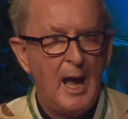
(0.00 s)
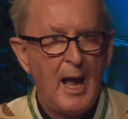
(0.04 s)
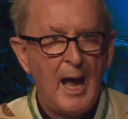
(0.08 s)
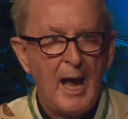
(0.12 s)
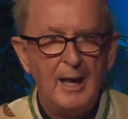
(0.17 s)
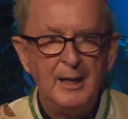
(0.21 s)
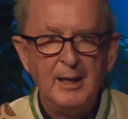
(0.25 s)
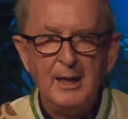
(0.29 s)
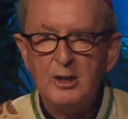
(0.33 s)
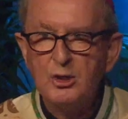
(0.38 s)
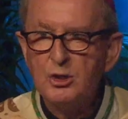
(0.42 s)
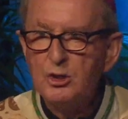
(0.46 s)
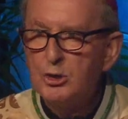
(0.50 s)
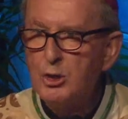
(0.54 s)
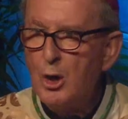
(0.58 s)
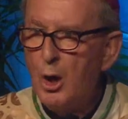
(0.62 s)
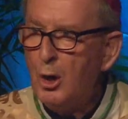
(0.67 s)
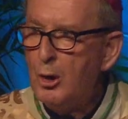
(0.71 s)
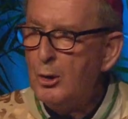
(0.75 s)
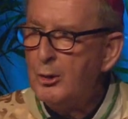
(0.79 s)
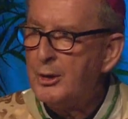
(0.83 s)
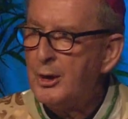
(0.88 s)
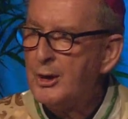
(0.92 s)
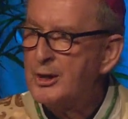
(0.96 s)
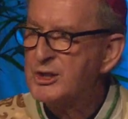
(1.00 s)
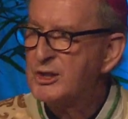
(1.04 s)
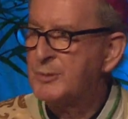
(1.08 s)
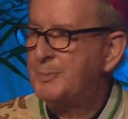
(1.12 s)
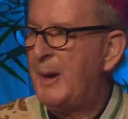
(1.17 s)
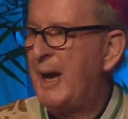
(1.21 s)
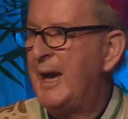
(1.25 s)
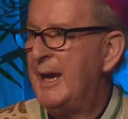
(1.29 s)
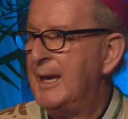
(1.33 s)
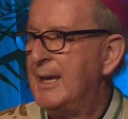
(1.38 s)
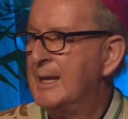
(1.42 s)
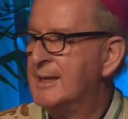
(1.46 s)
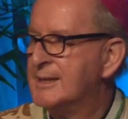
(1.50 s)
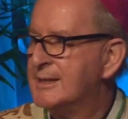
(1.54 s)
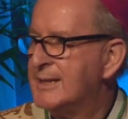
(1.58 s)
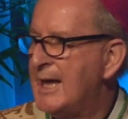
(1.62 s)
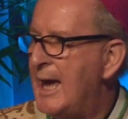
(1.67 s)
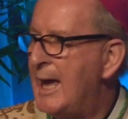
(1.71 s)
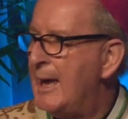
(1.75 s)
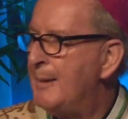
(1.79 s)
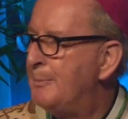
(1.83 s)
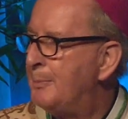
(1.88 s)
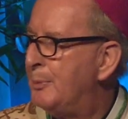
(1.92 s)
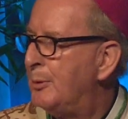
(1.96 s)
And he showed us by
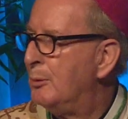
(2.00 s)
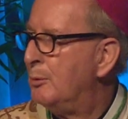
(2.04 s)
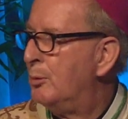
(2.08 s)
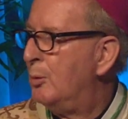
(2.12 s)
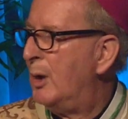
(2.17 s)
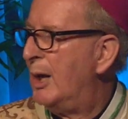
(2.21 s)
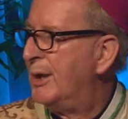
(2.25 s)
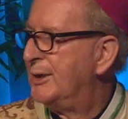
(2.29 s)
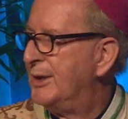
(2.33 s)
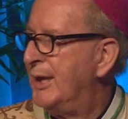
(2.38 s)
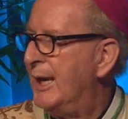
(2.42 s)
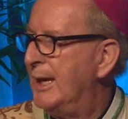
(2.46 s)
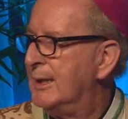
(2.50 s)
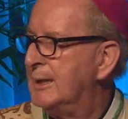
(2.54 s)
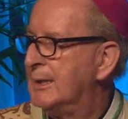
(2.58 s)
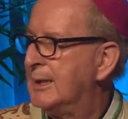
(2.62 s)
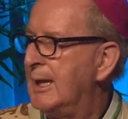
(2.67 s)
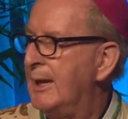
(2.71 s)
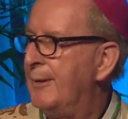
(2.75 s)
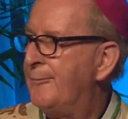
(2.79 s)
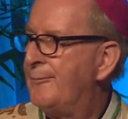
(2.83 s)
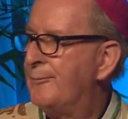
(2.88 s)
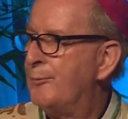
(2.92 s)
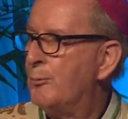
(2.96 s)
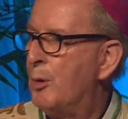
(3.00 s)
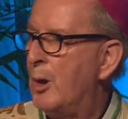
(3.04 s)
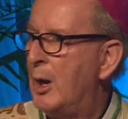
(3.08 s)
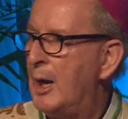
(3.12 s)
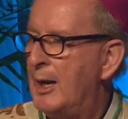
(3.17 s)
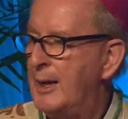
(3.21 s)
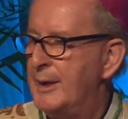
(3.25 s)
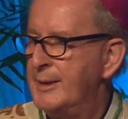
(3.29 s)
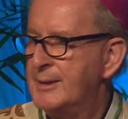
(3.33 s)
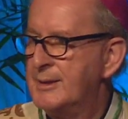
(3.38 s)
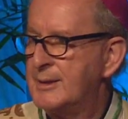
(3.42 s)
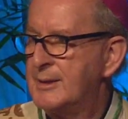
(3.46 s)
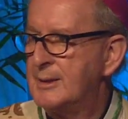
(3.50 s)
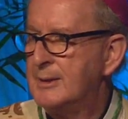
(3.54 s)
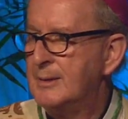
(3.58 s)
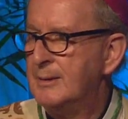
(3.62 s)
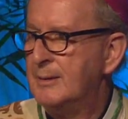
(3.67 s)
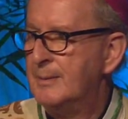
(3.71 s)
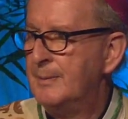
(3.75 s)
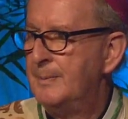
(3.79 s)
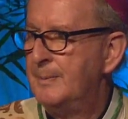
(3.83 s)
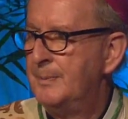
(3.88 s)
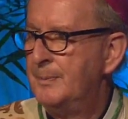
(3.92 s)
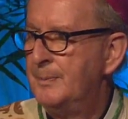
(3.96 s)
example what that gift was.